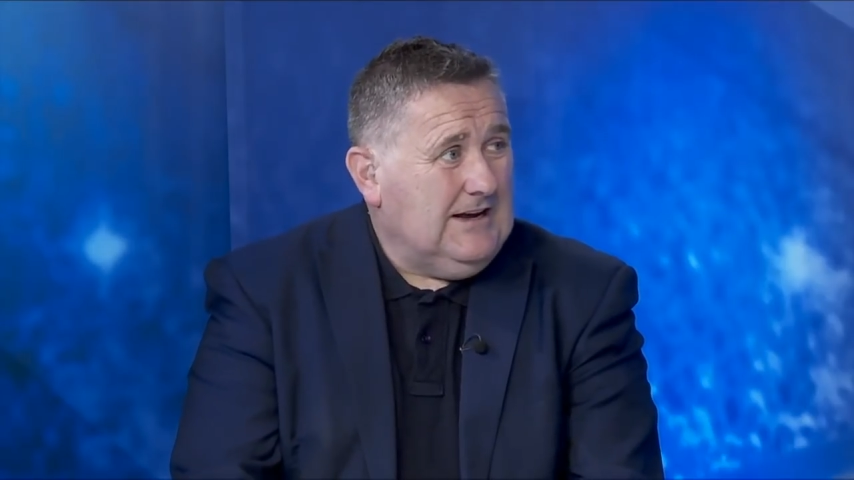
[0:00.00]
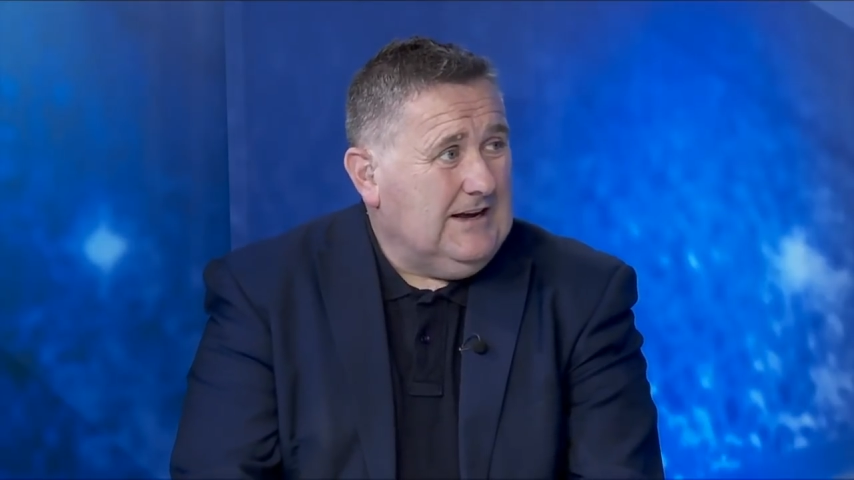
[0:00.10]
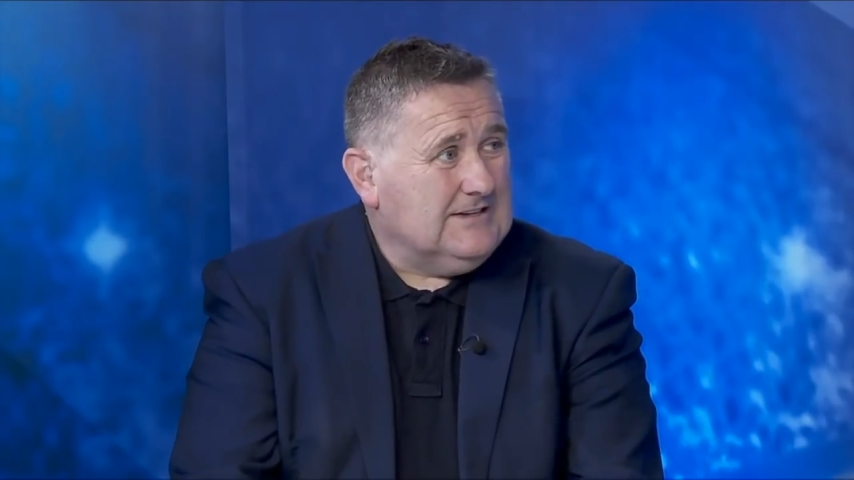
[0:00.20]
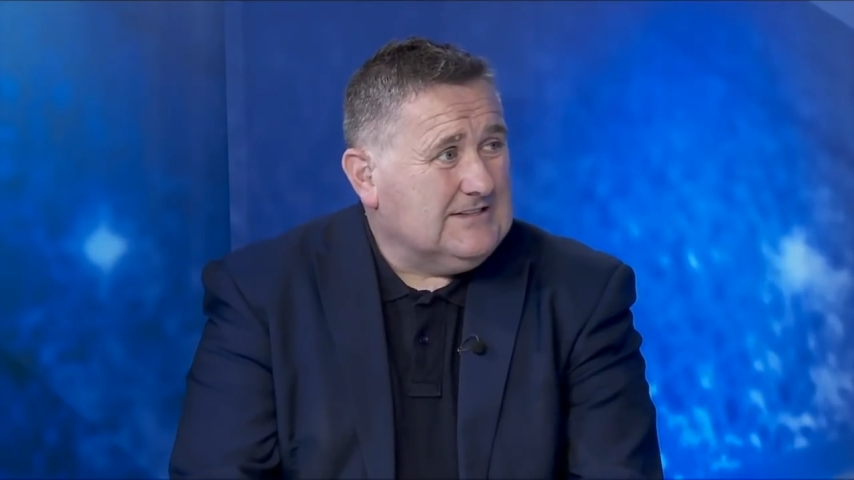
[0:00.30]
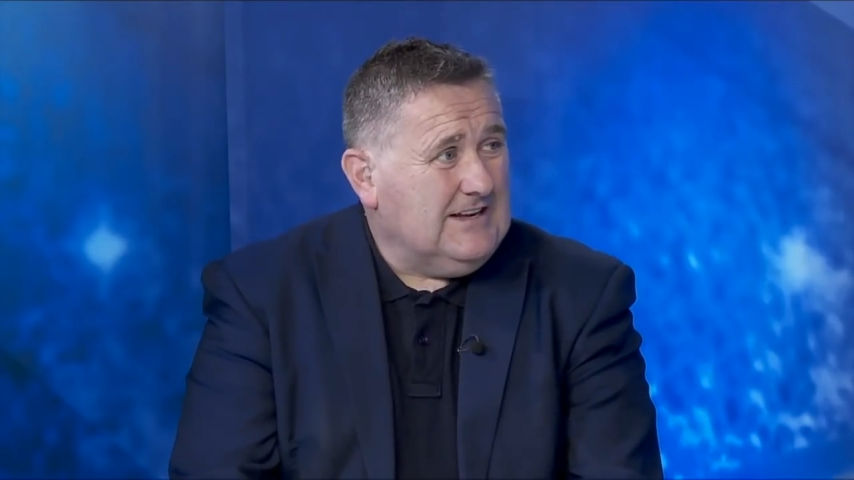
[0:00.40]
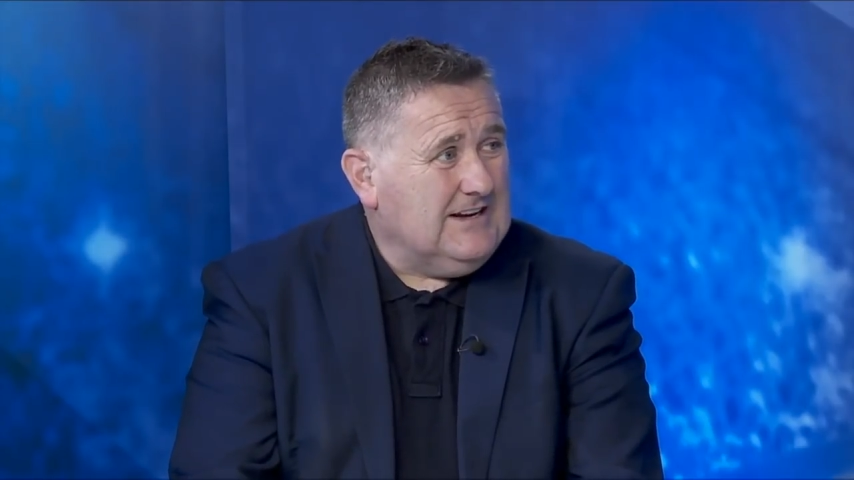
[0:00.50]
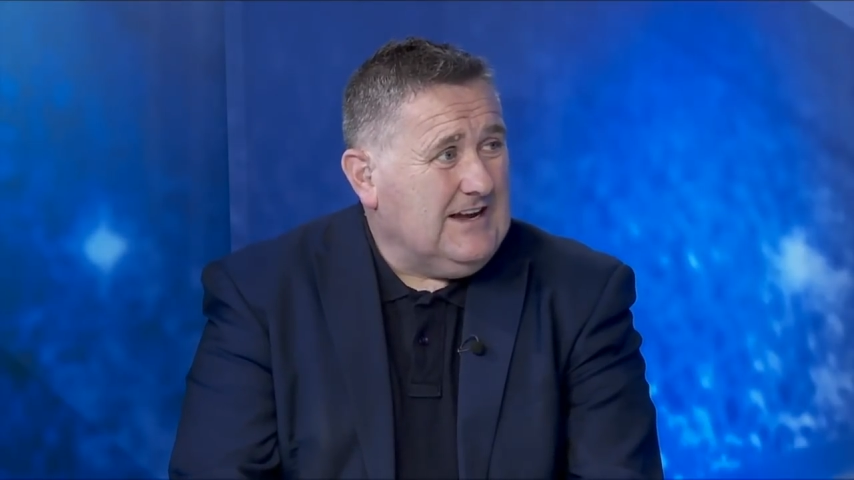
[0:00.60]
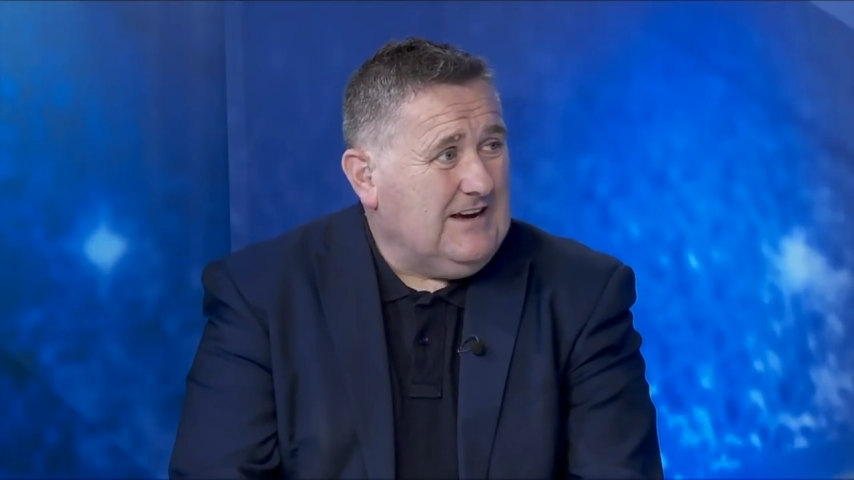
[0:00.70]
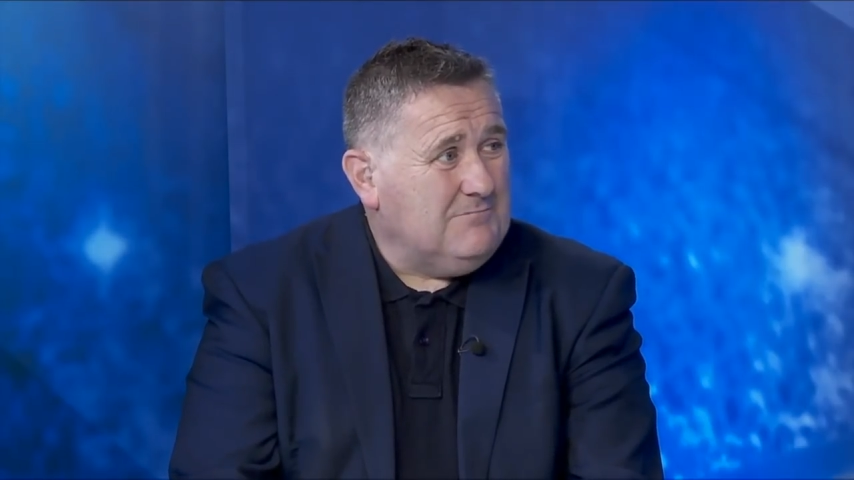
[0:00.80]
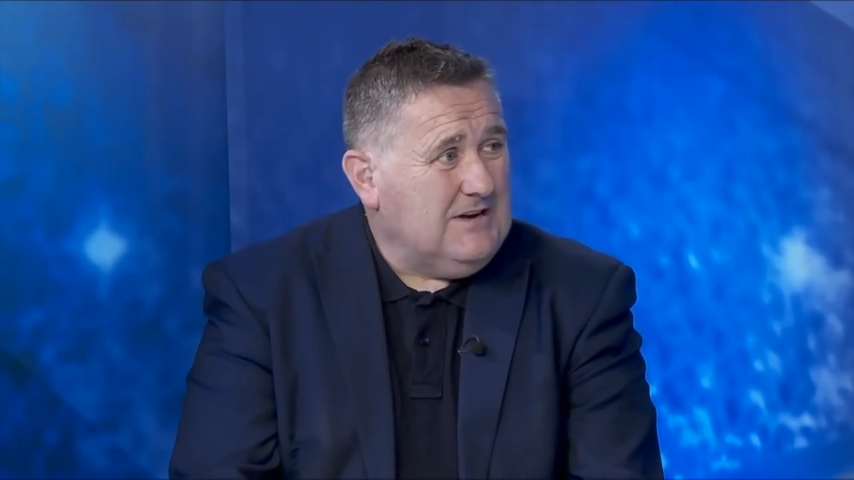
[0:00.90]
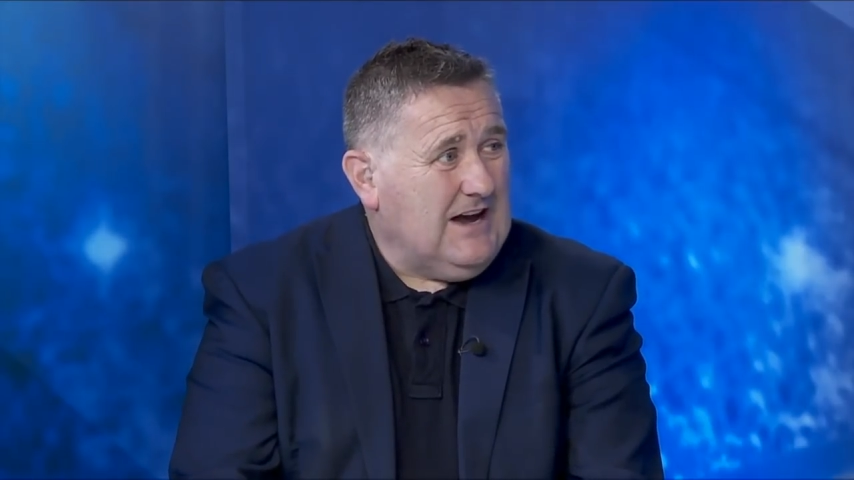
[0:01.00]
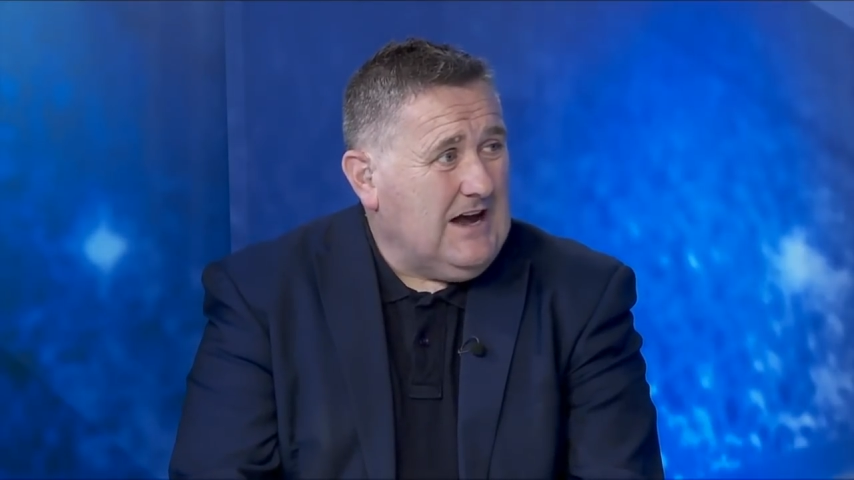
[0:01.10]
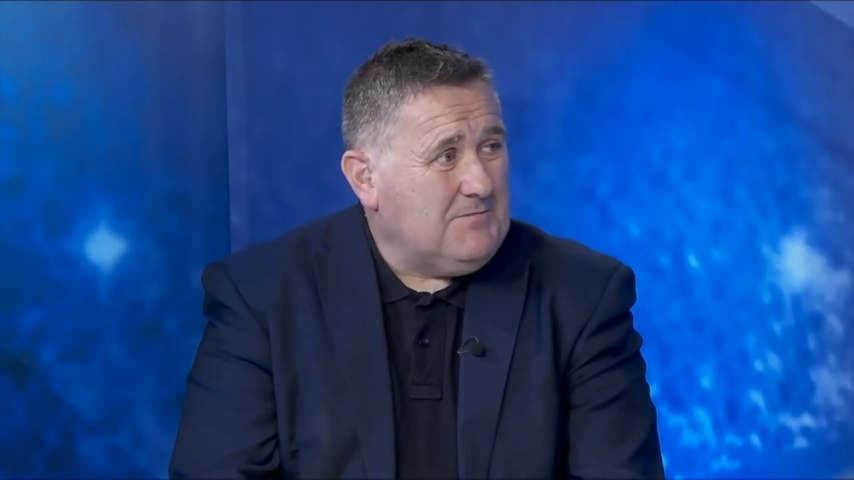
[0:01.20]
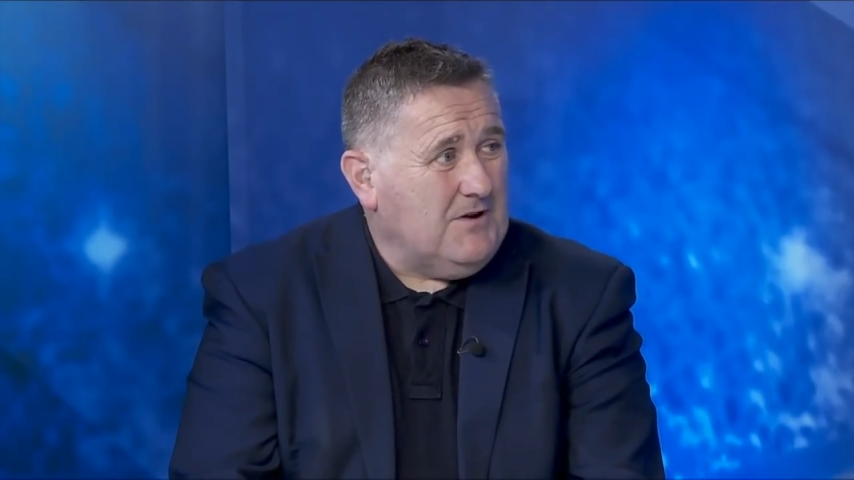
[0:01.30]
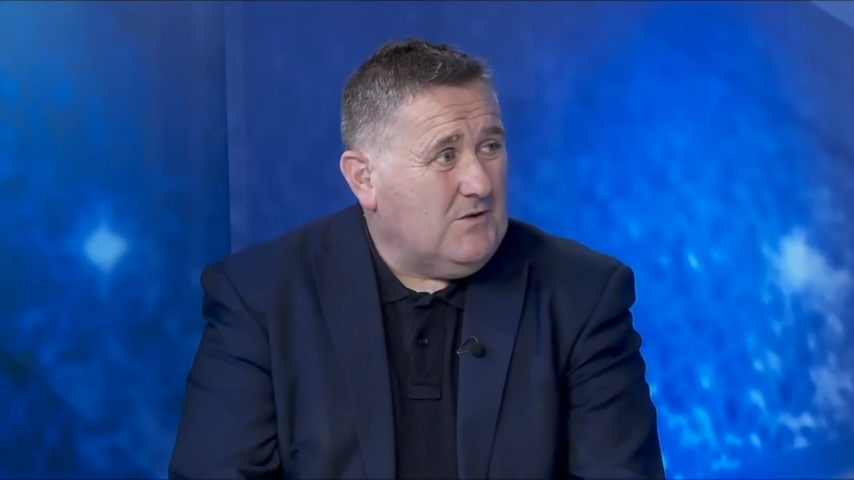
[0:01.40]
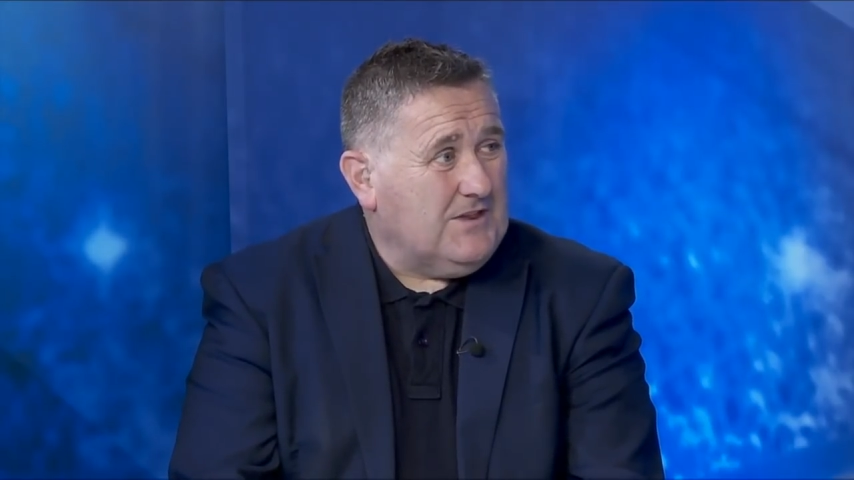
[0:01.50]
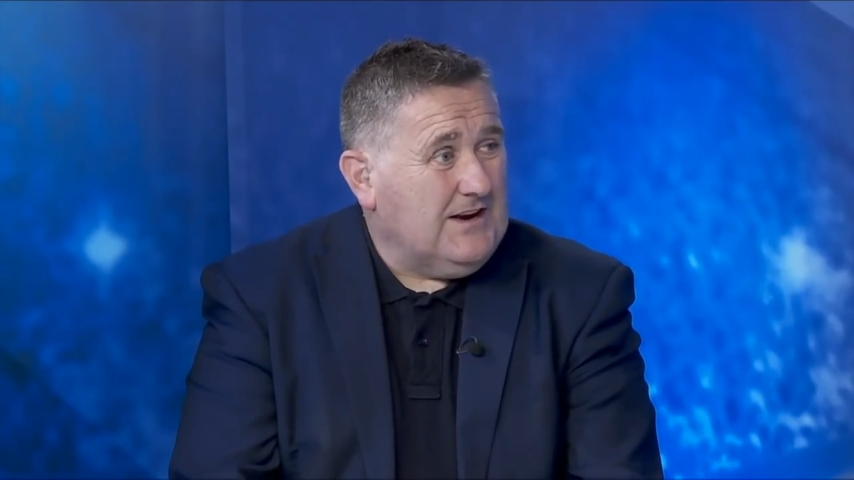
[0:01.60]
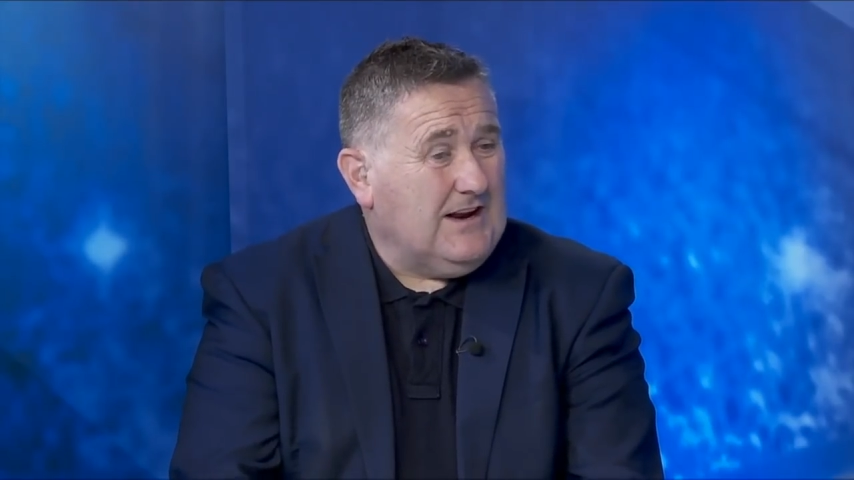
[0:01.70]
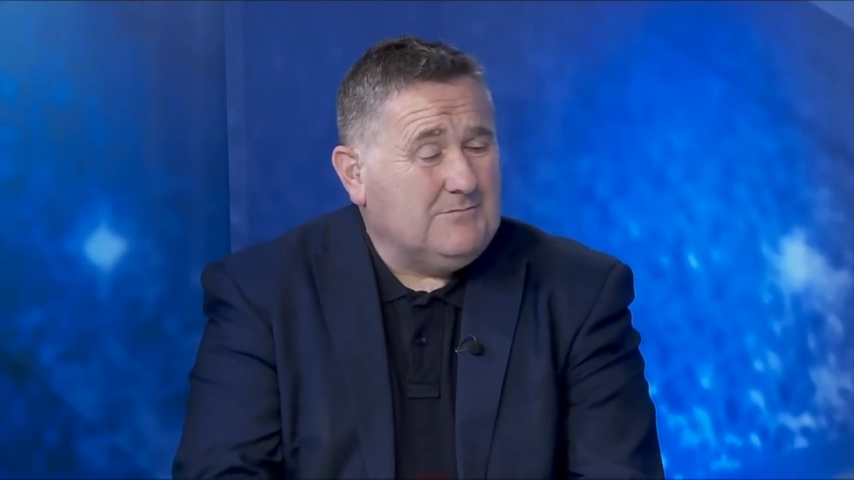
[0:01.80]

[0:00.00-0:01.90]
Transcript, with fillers: uh, certainly haven't been happy with it.